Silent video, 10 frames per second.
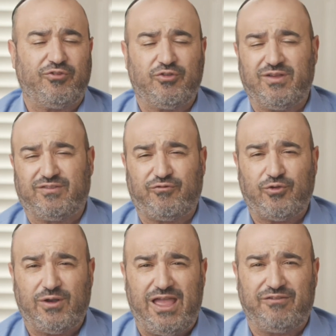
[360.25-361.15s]
for the rest
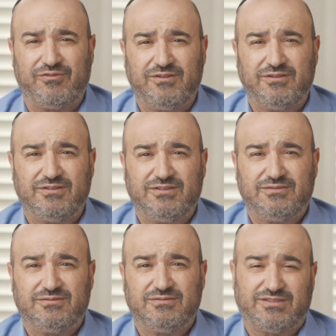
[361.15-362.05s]
of your life.
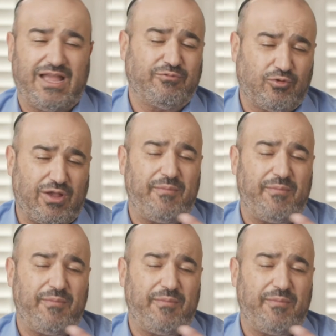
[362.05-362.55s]
Time to